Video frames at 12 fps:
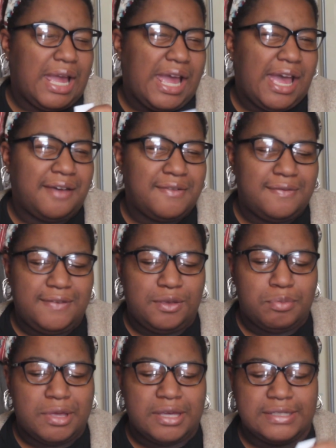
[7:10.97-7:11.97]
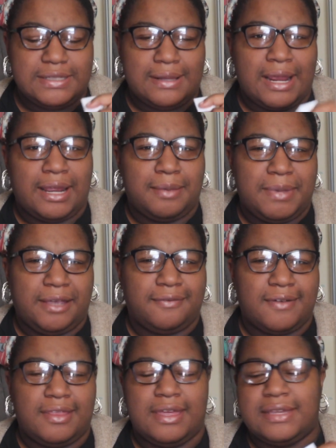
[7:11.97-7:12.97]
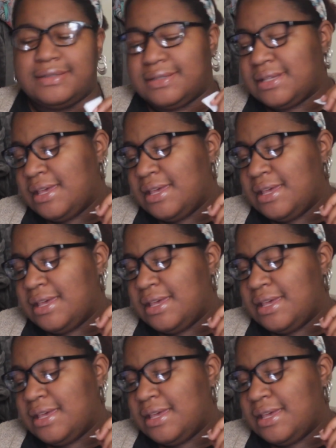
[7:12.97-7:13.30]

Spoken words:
I have a few books that I could pick for this.